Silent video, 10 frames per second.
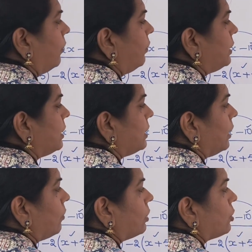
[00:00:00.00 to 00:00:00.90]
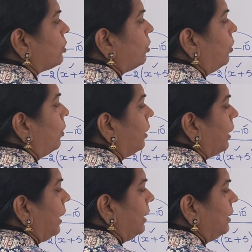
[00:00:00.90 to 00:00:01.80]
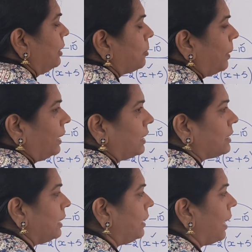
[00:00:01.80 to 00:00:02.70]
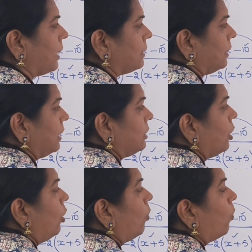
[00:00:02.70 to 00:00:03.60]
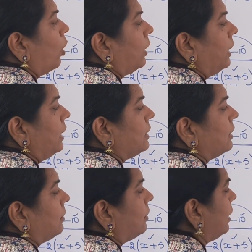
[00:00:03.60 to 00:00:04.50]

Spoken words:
which is equals to, write this minus sign as it is. What is